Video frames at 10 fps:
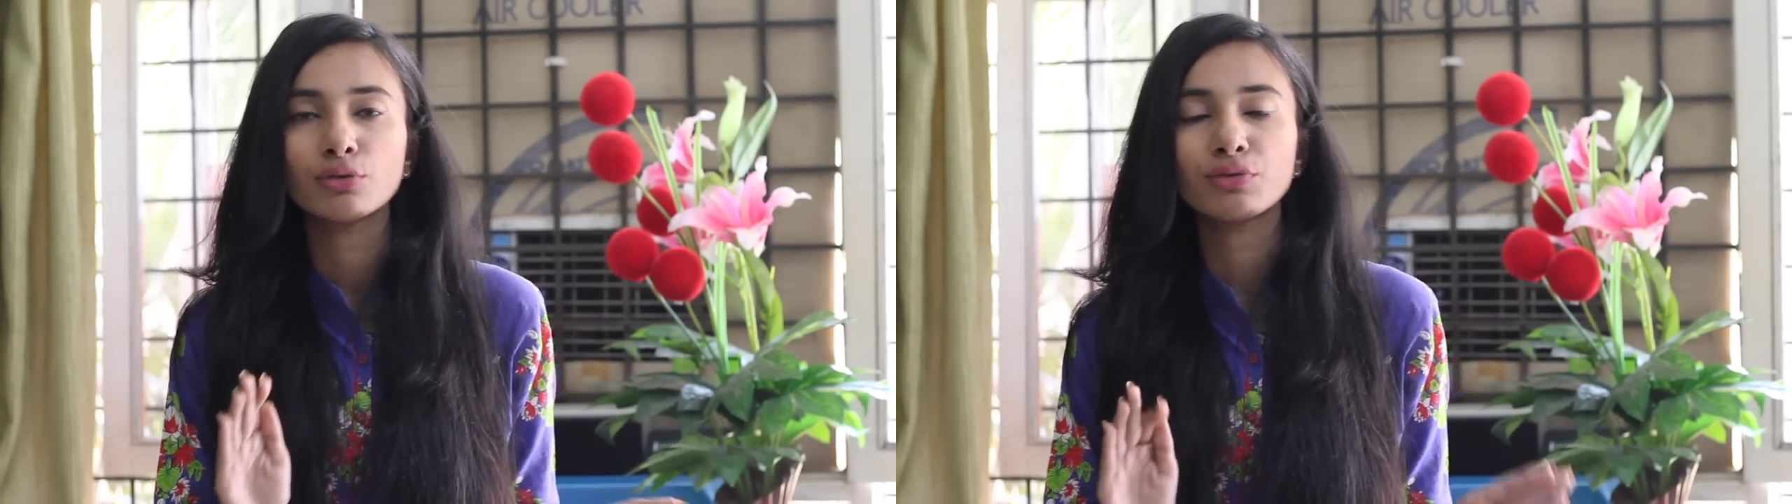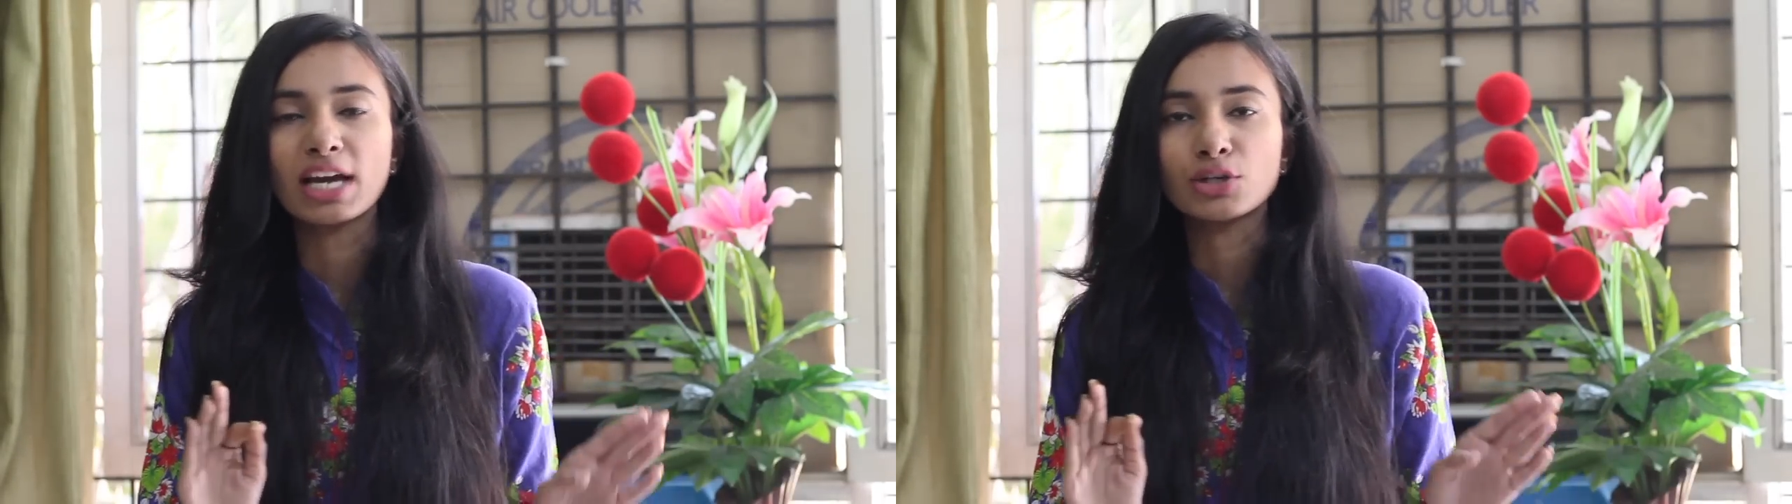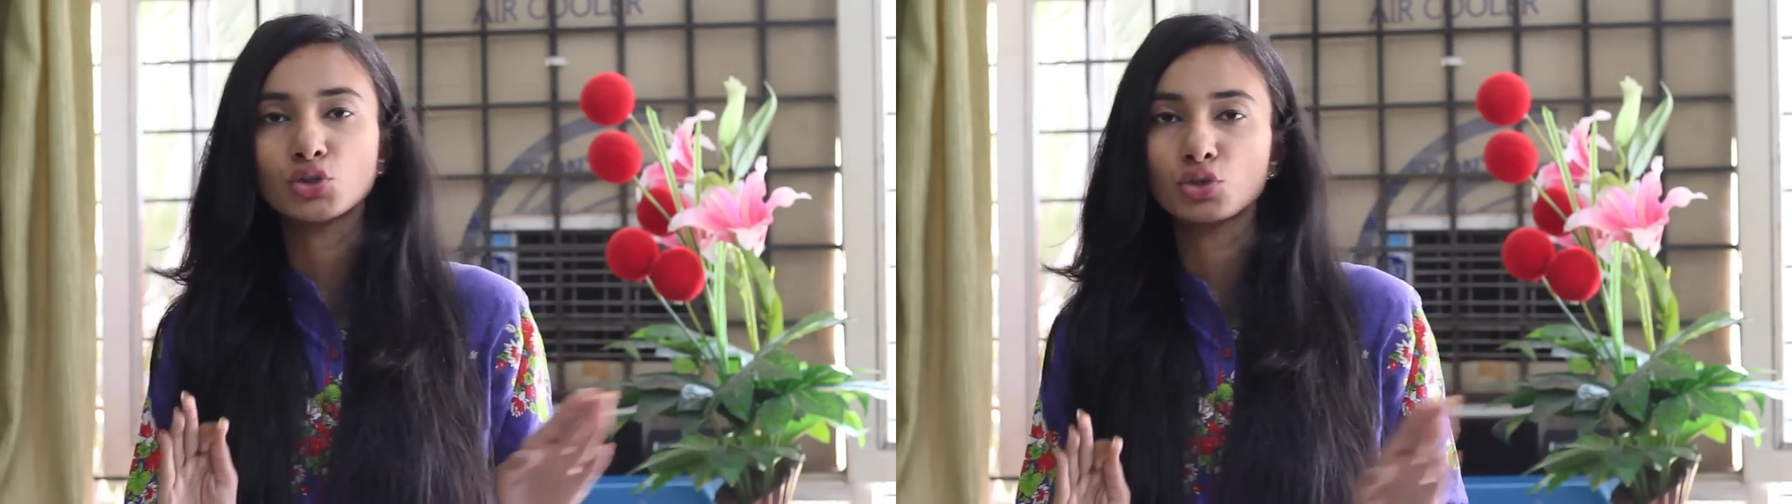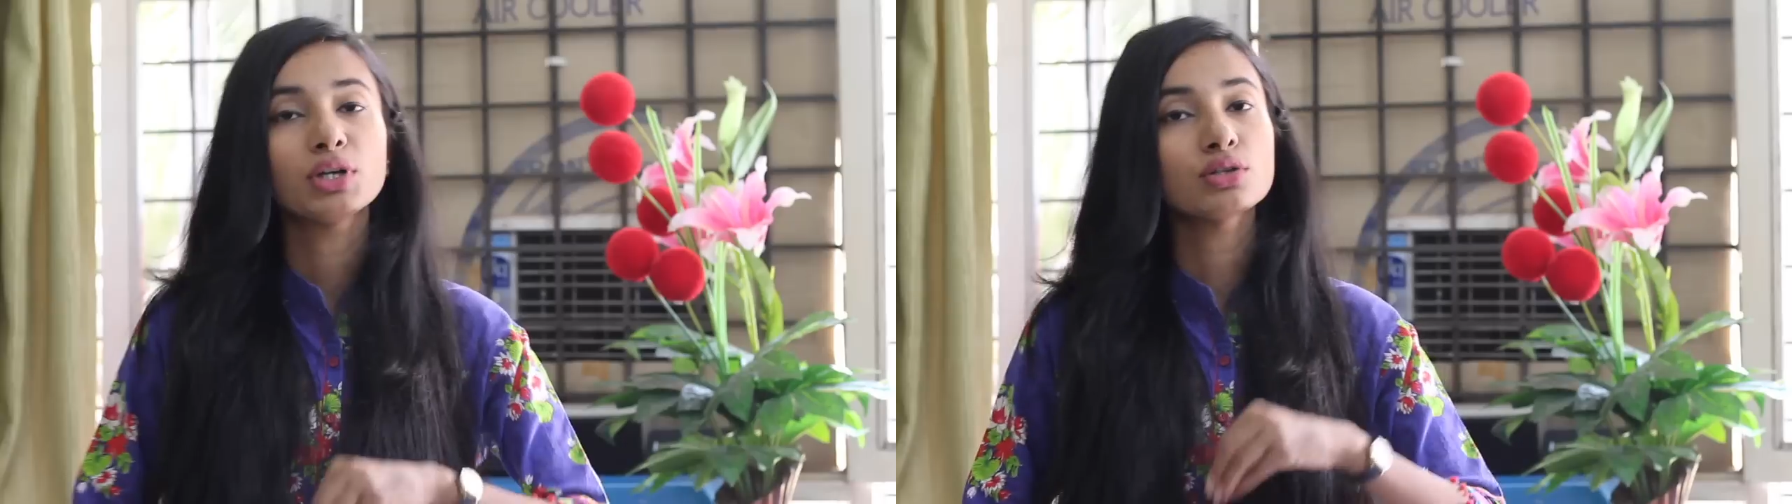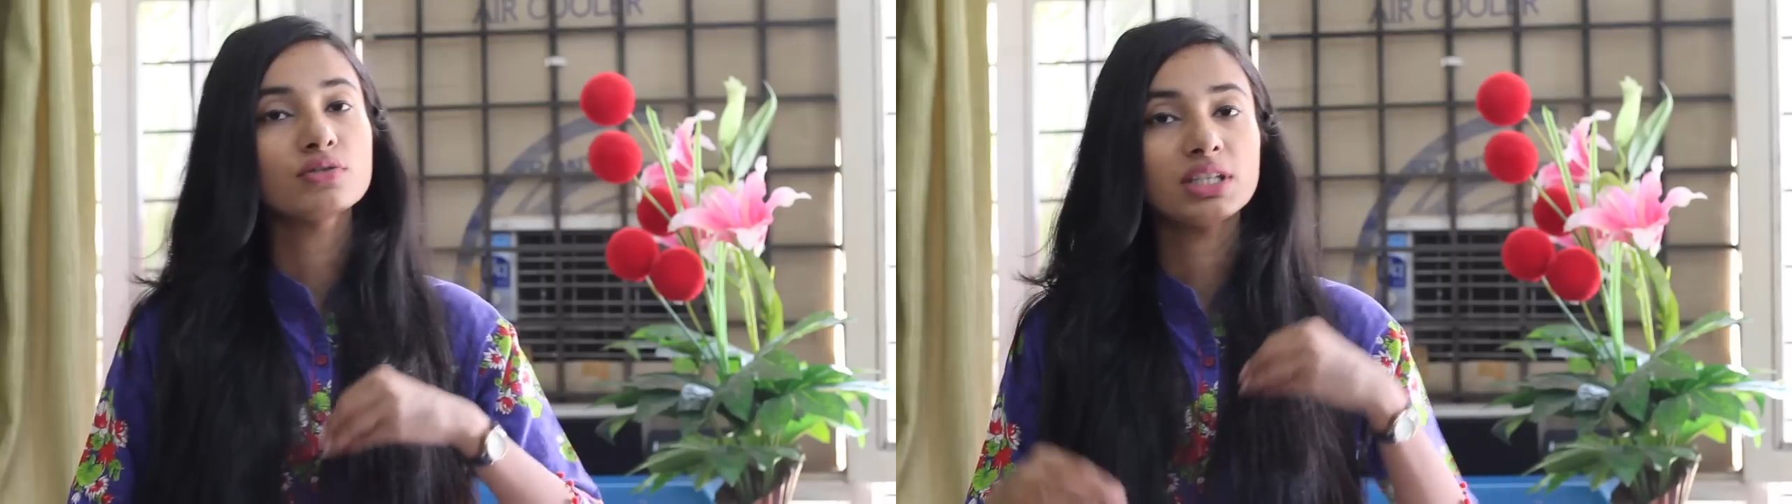of cashews
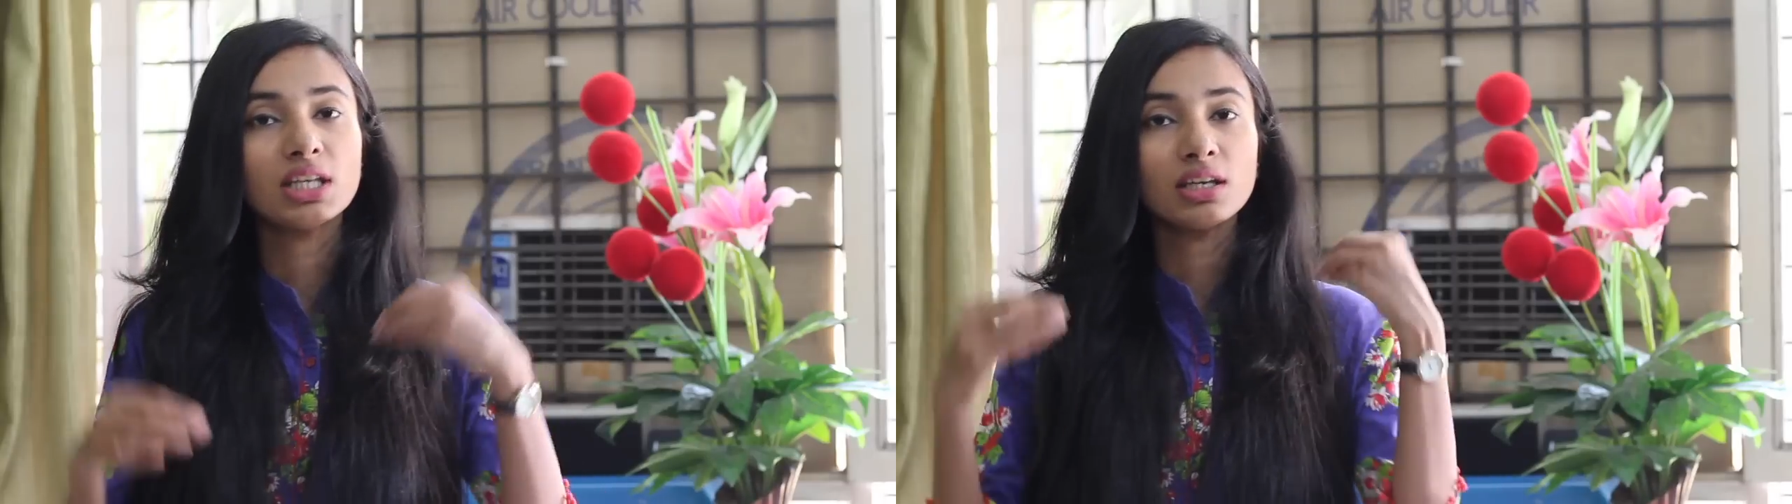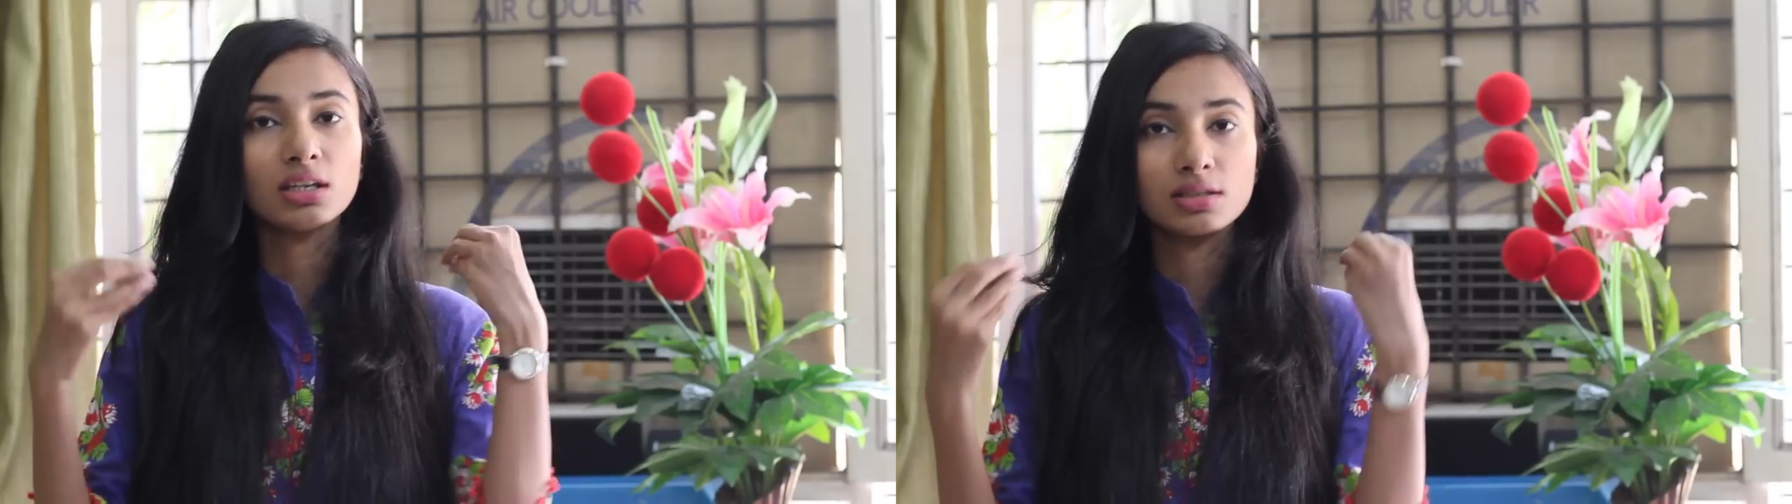because we think